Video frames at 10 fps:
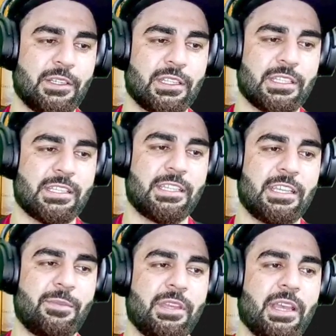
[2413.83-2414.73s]
This is
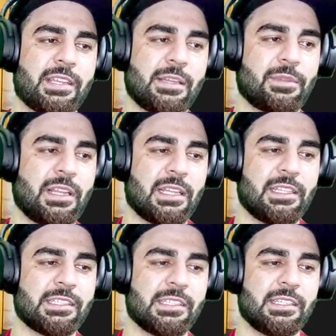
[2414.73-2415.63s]
CBA, something like
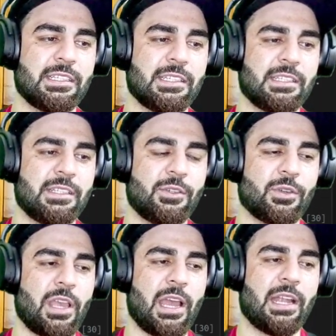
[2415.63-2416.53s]
this.
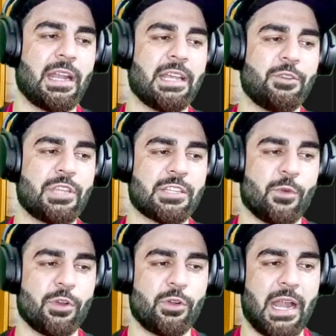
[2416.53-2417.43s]
Okay, and you just
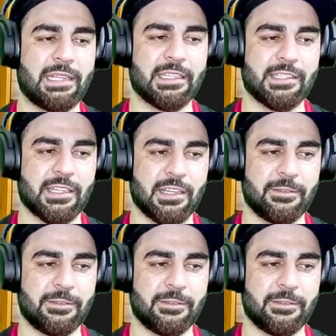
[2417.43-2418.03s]
wanted to add the circle.